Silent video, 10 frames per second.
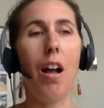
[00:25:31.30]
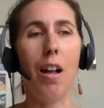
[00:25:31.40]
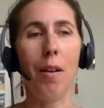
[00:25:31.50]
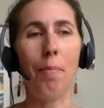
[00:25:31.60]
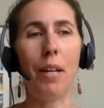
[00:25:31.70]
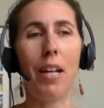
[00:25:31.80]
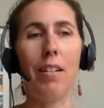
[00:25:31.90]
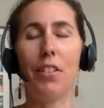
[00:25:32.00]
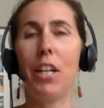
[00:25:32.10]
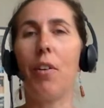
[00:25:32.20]

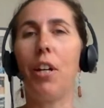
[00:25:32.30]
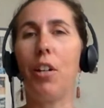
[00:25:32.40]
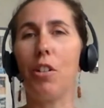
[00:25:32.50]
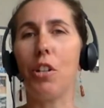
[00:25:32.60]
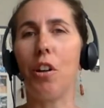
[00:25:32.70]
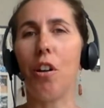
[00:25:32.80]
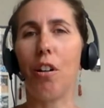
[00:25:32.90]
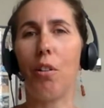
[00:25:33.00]
And Terry Hertoghe,